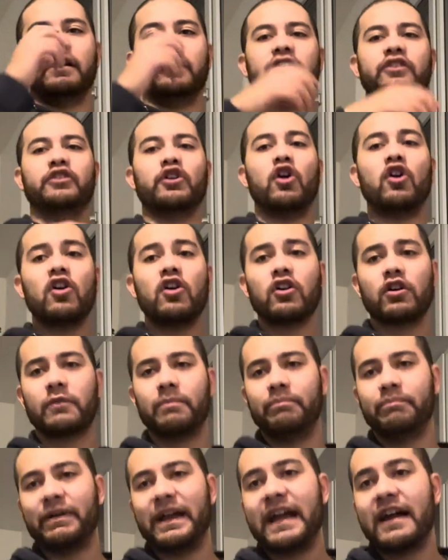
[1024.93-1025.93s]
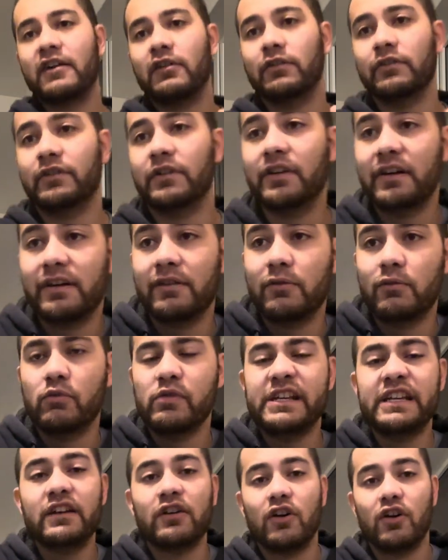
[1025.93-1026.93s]
Dog Pound,
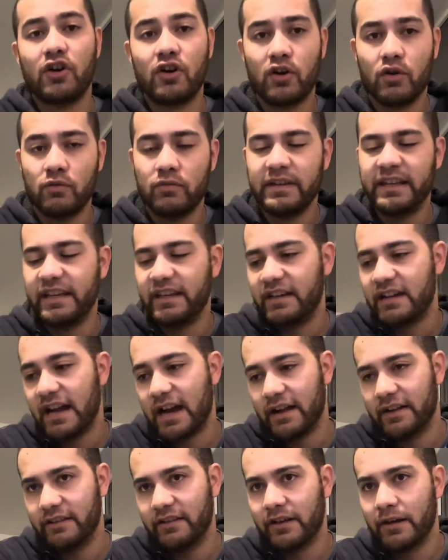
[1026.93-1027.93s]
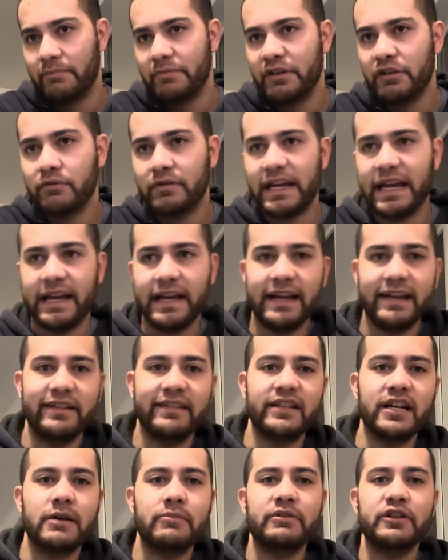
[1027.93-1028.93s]
We All We Got,
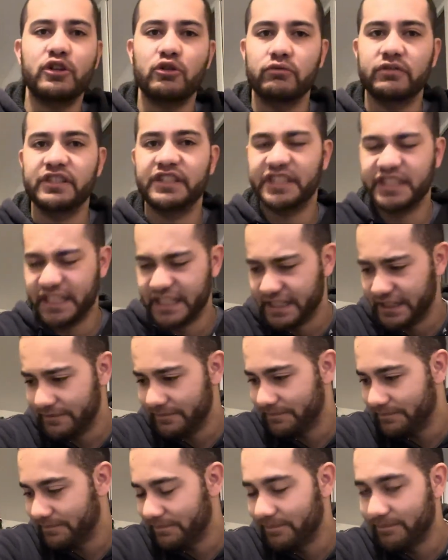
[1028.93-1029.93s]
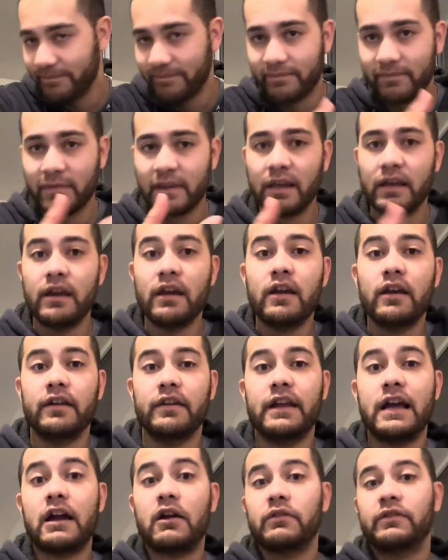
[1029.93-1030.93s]
WAWG.
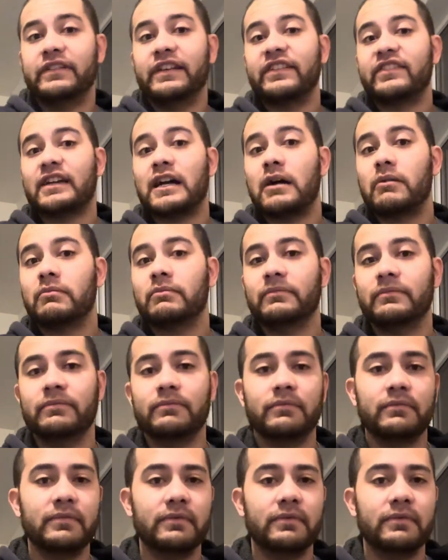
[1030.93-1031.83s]
Now, this album,